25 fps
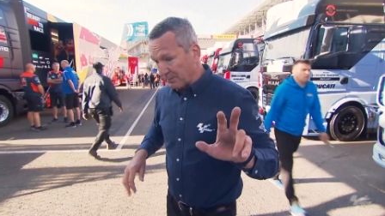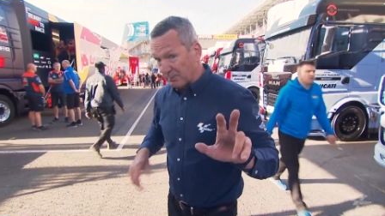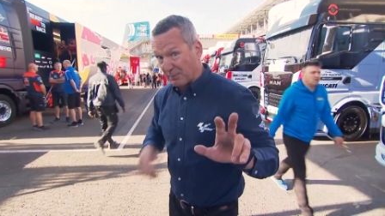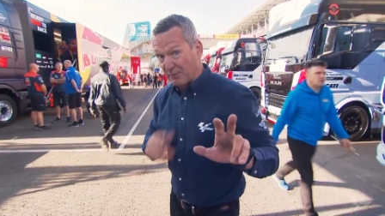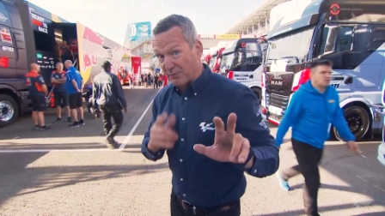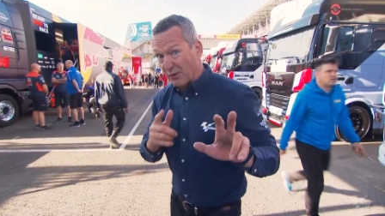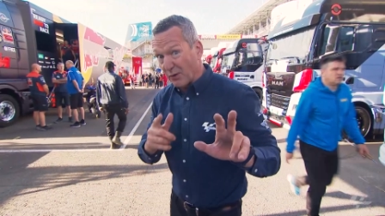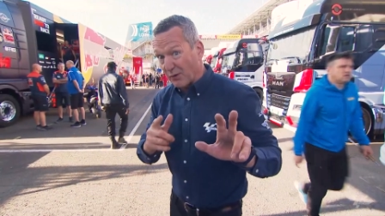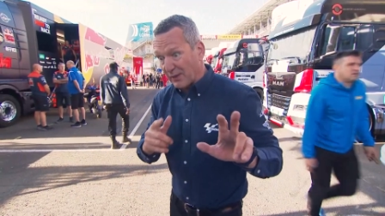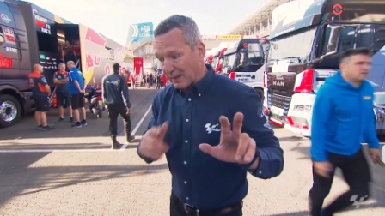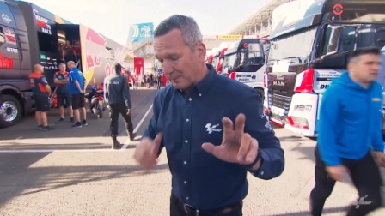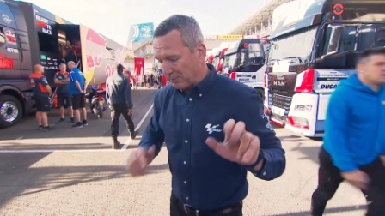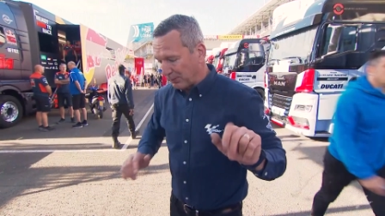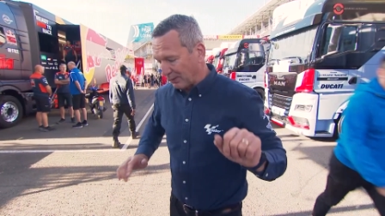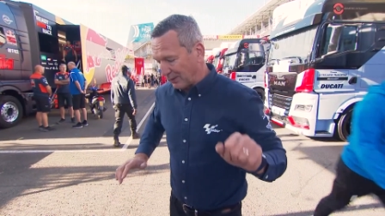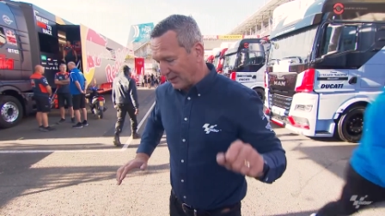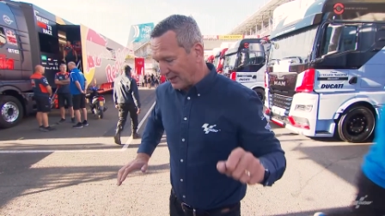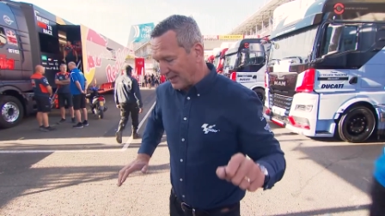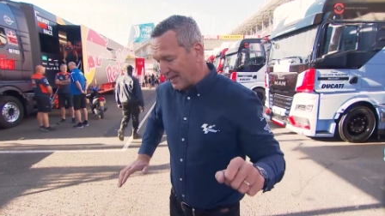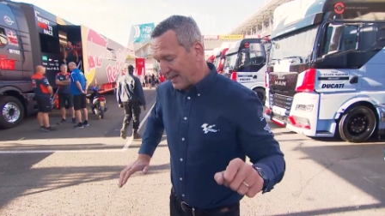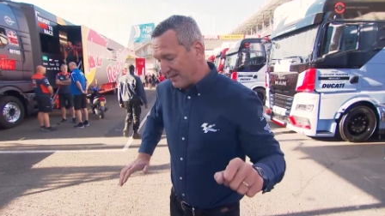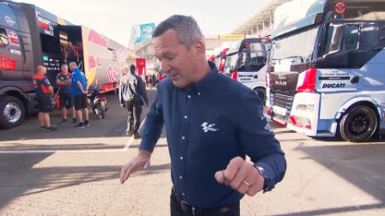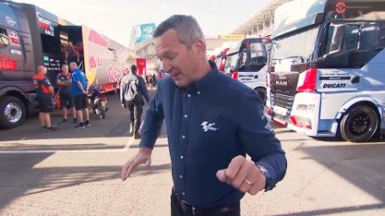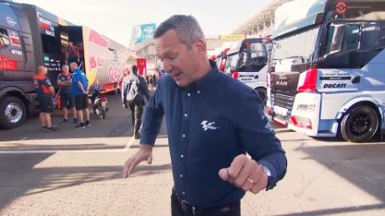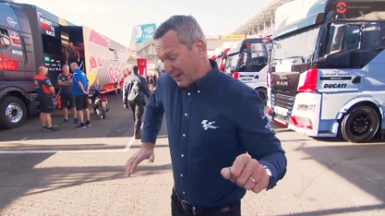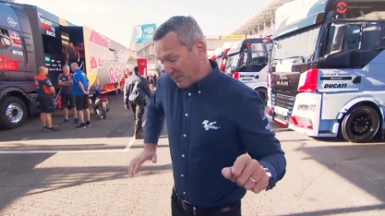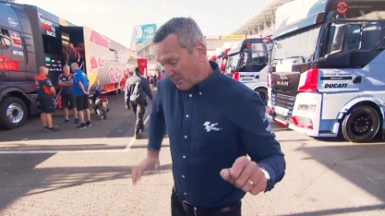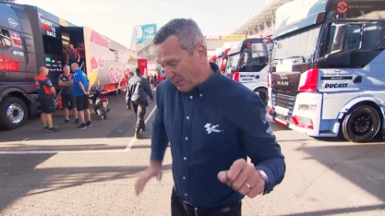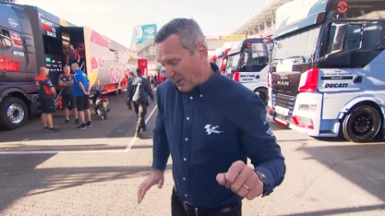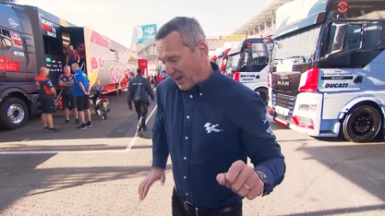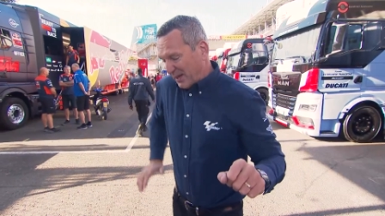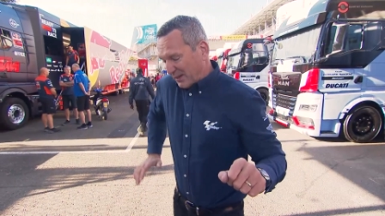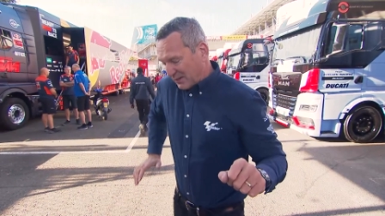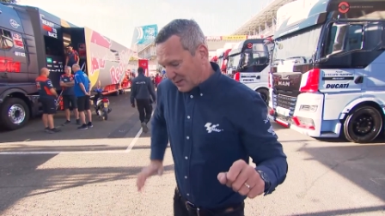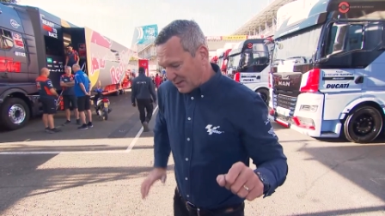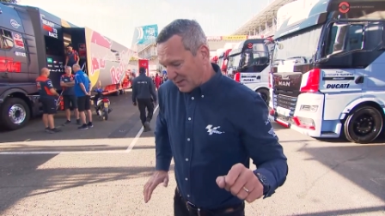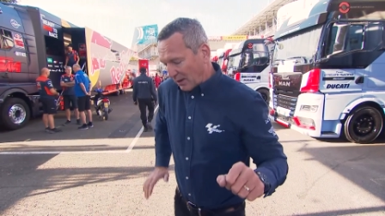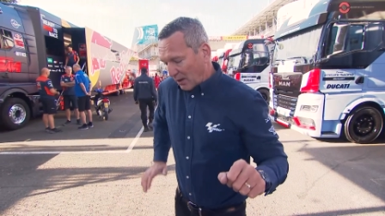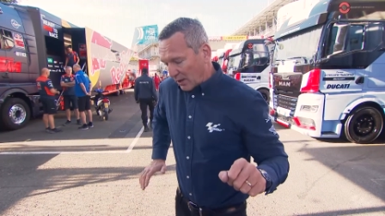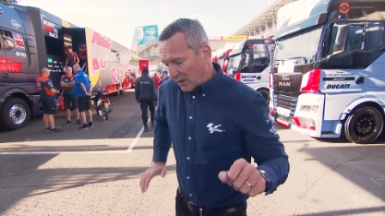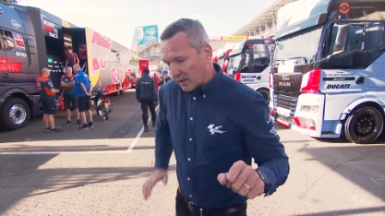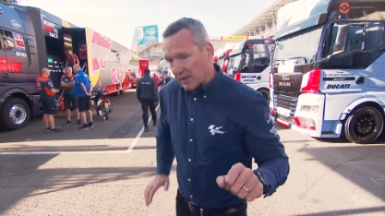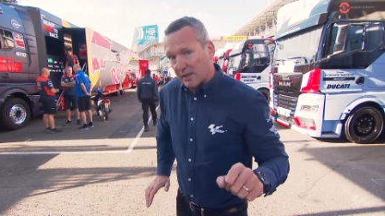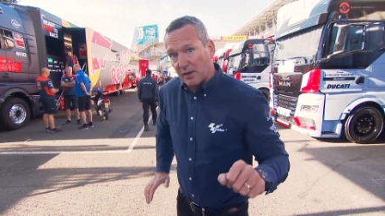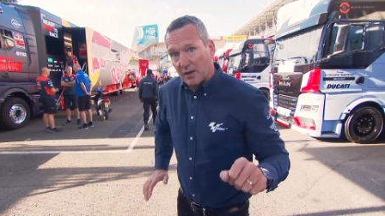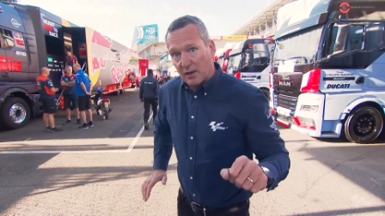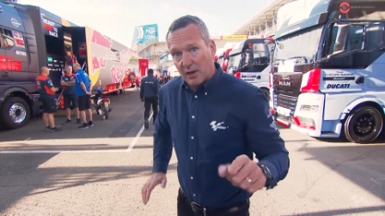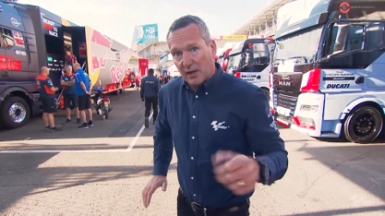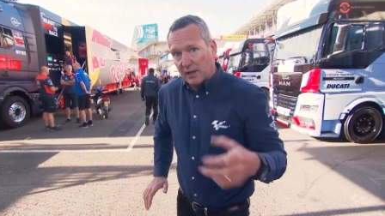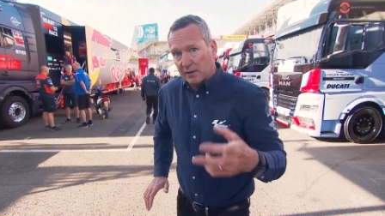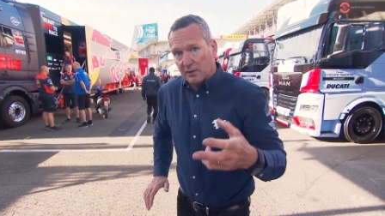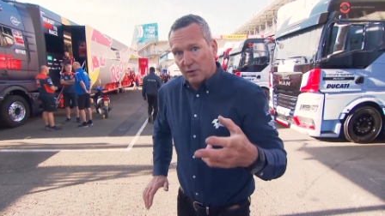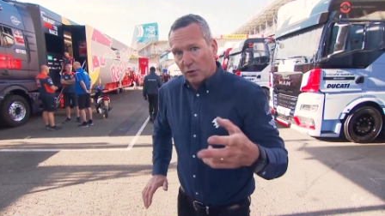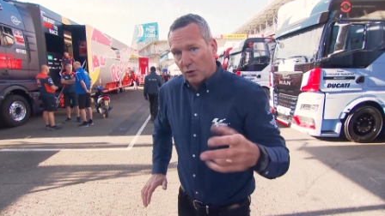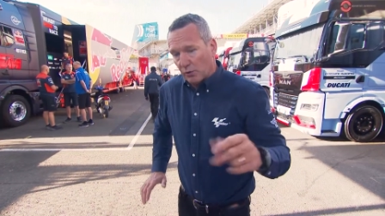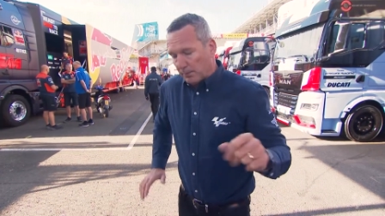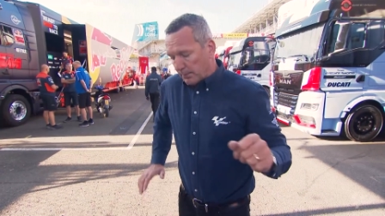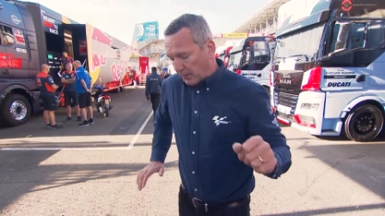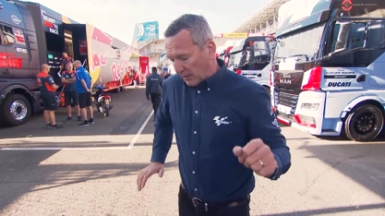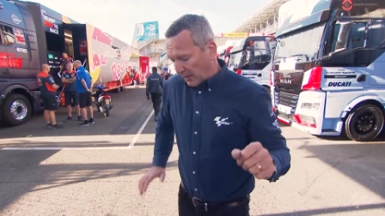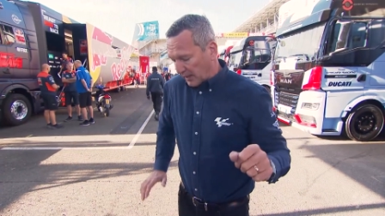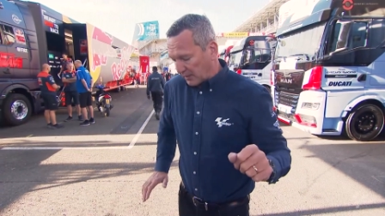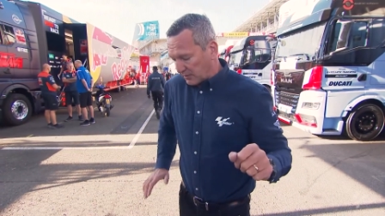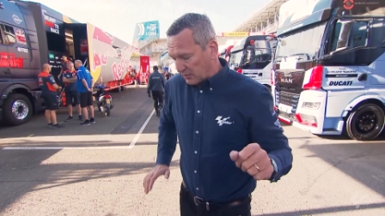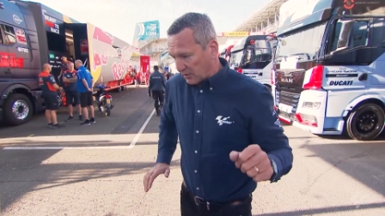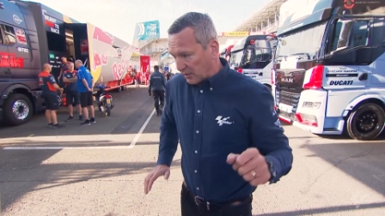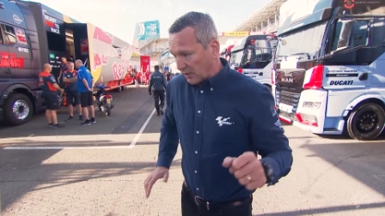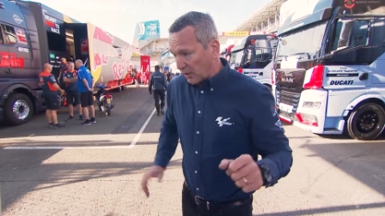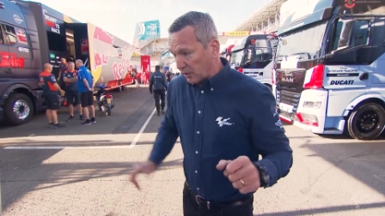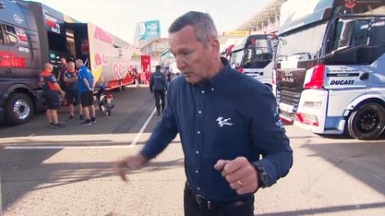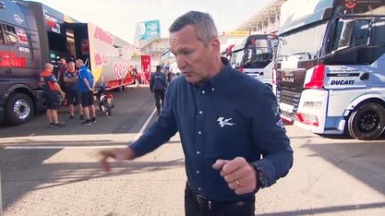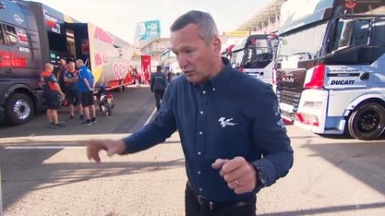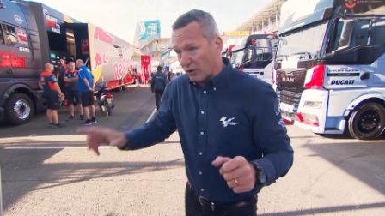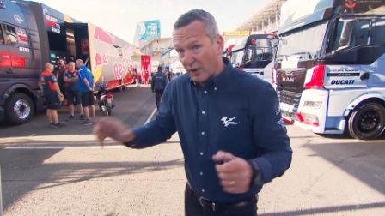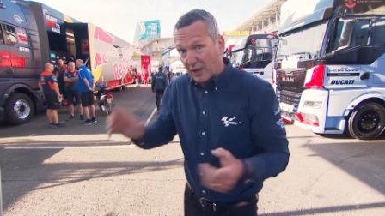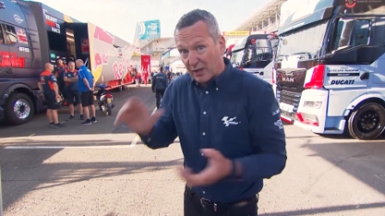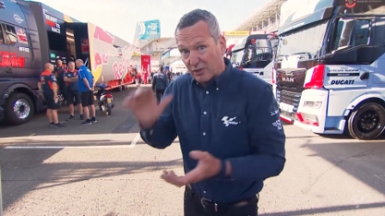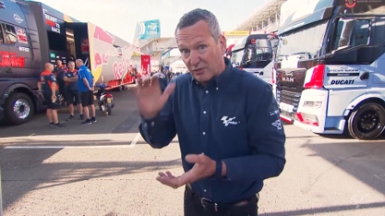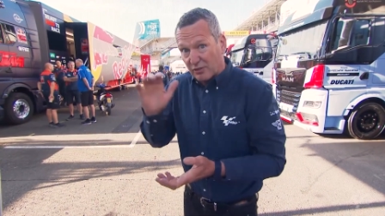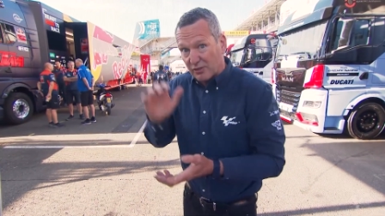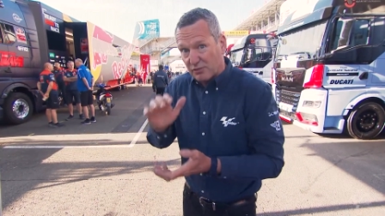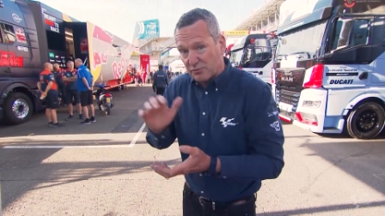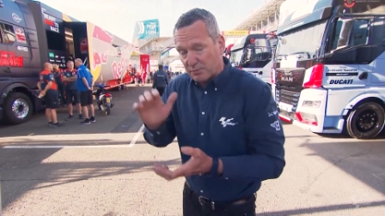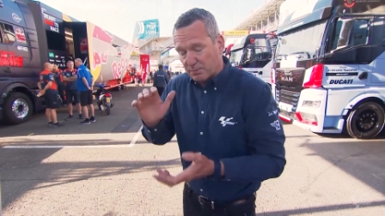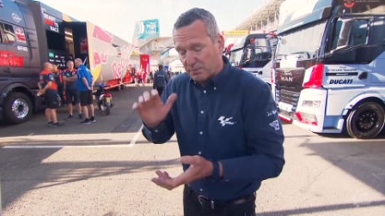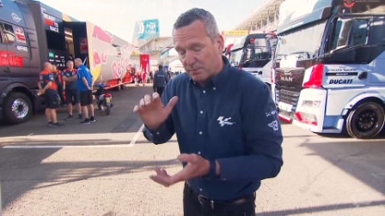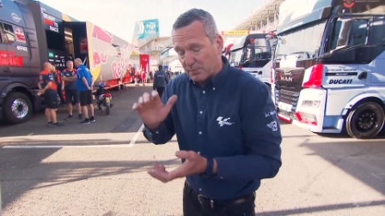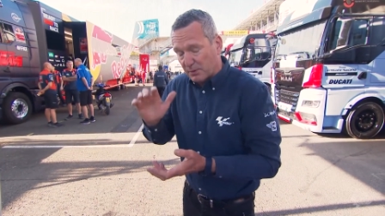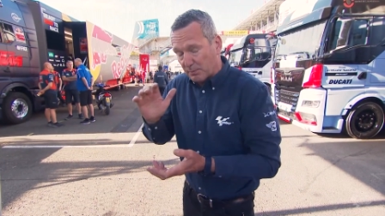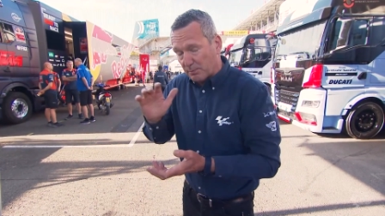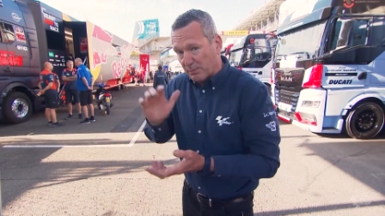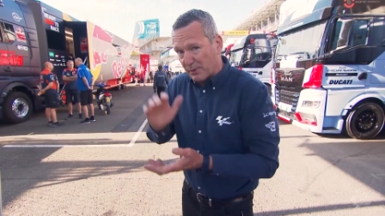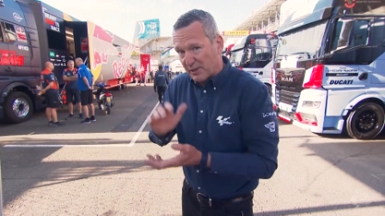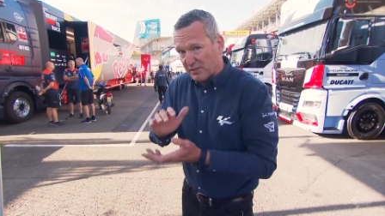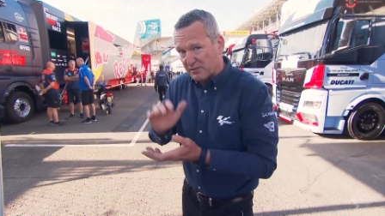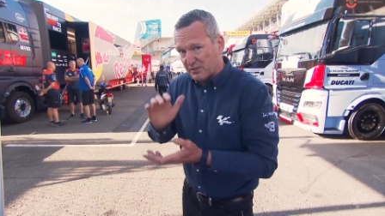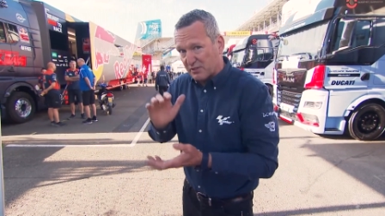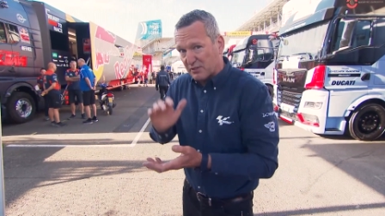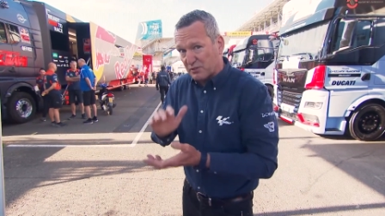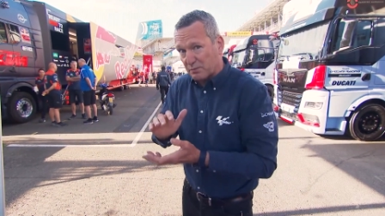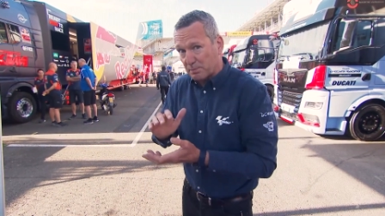Before they pull the lever, the bike's solid, like all bikes, you know, trying to compress the